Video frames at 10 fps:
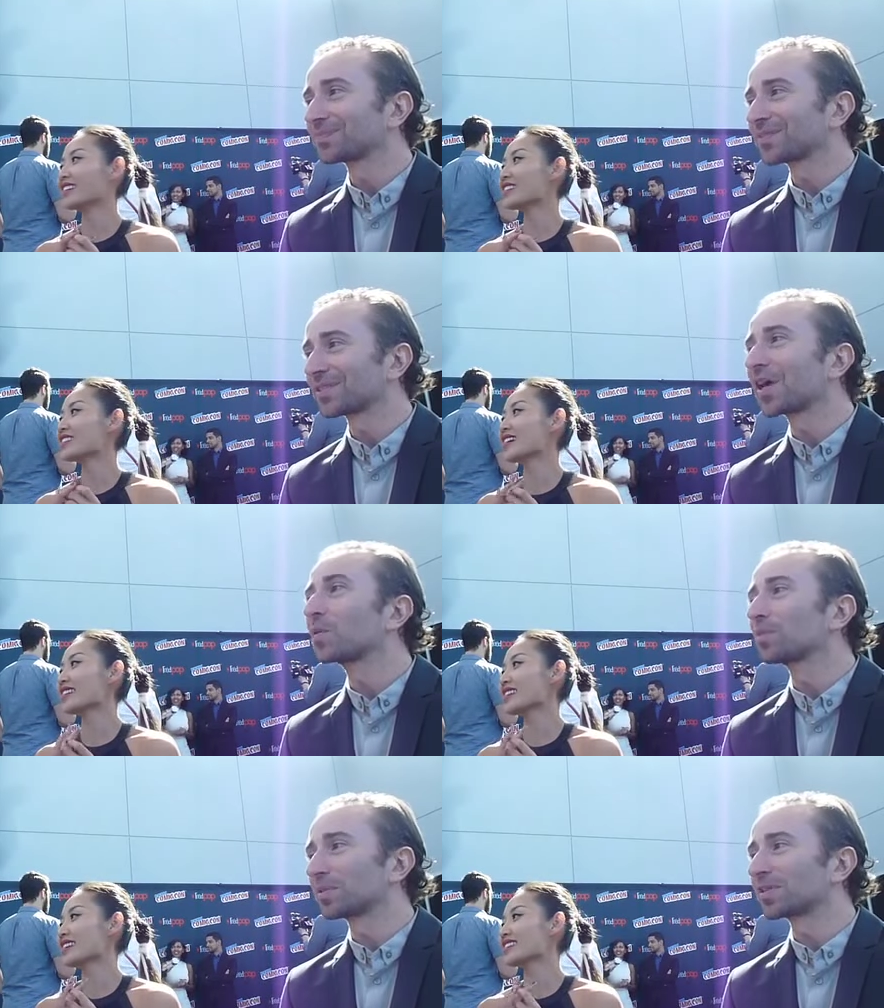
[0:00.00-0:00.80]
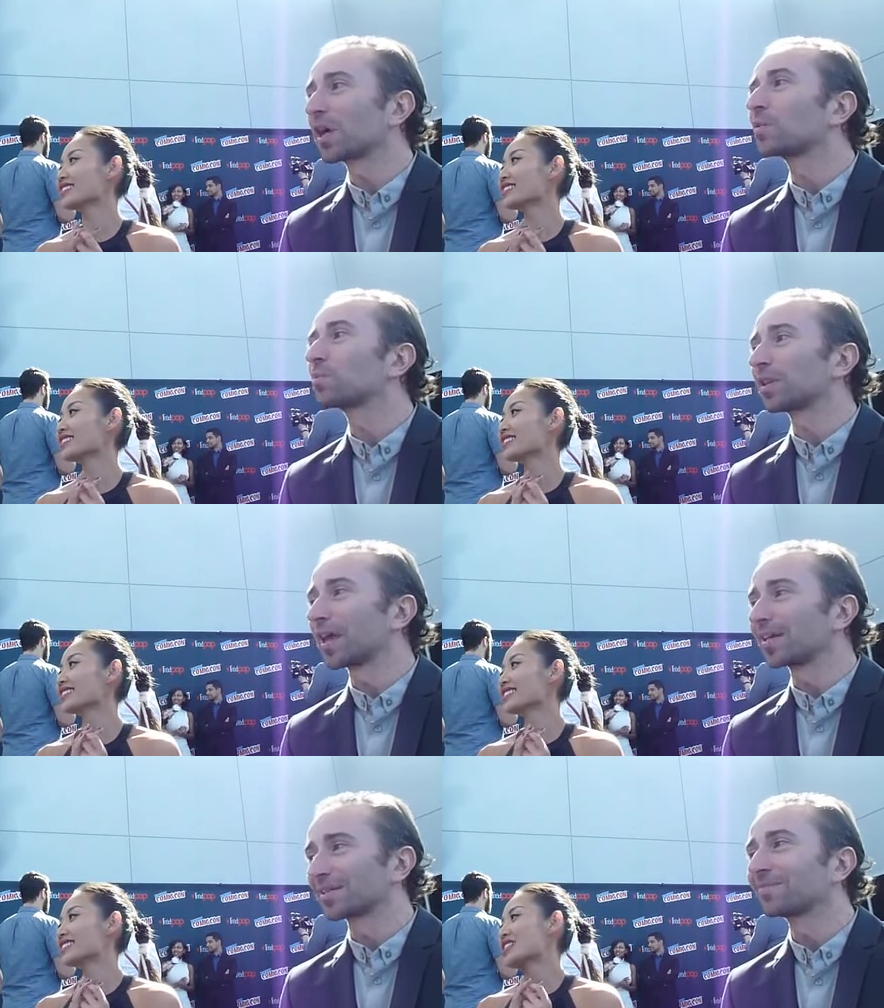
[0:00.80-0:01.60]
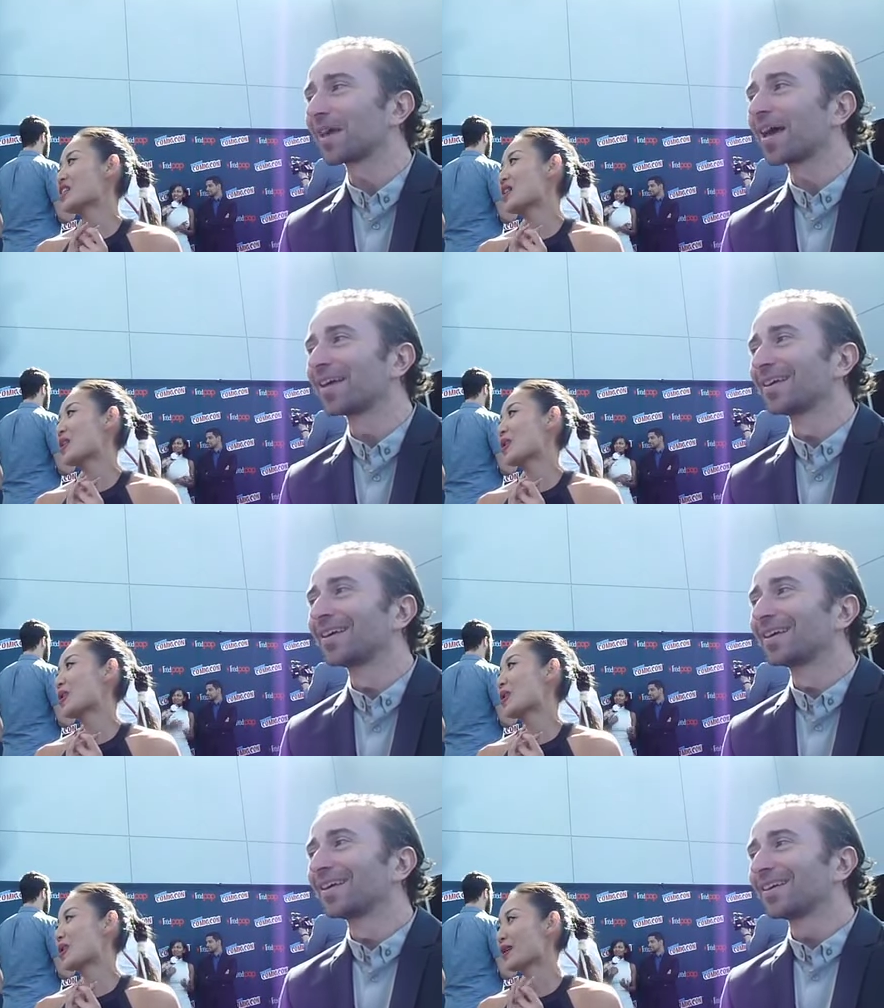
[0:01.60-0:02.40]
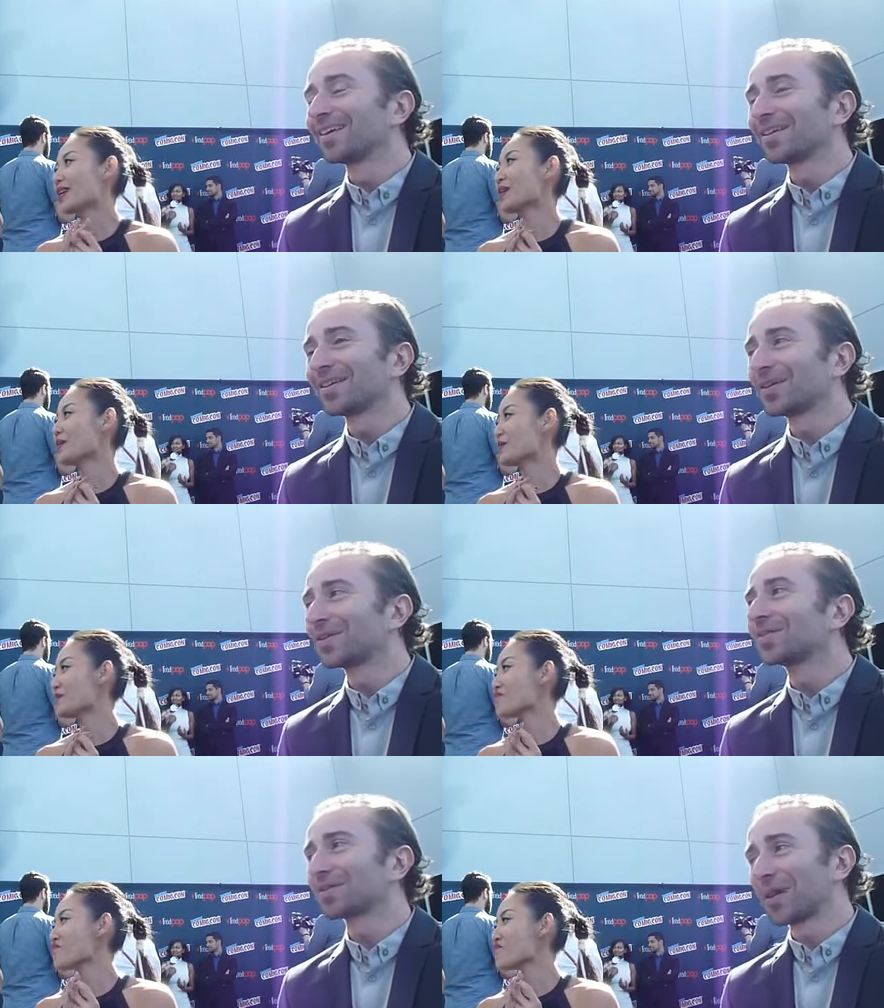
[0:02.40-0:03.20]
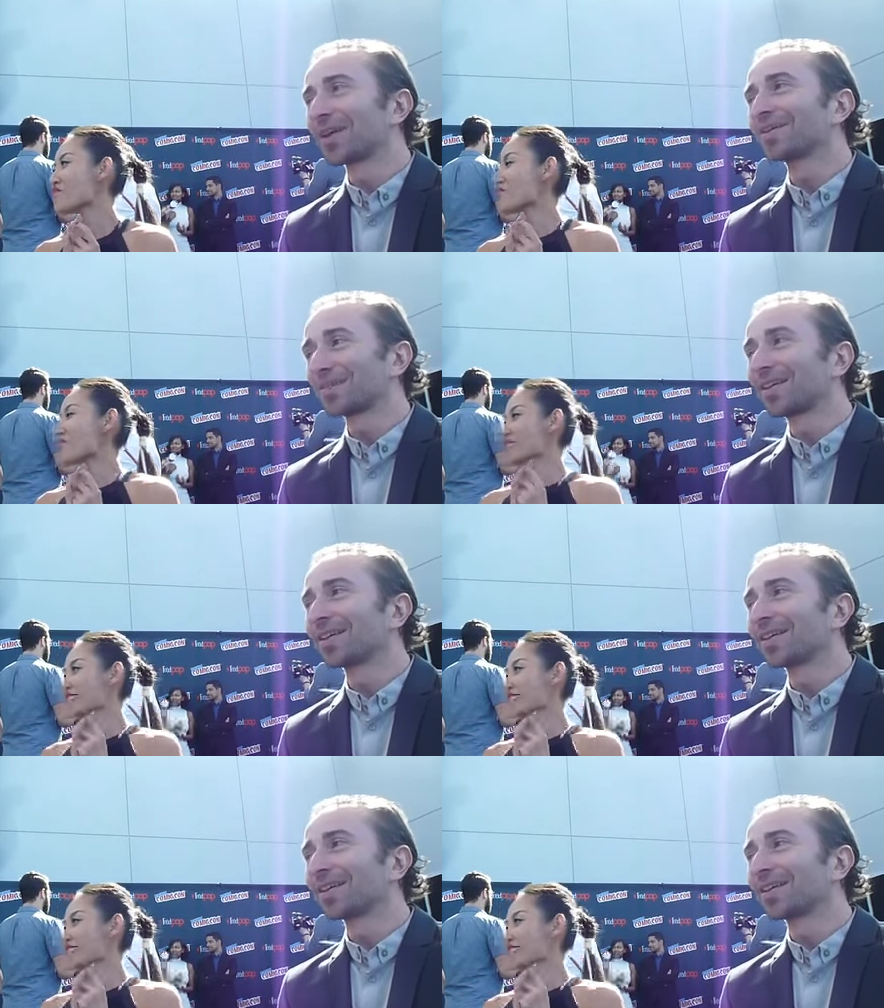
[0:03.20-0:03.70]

Speaker 1: called? Uh, the Sutton, park? Sutton Place. Sutton Place. Yeah. I stayed at that one. Right,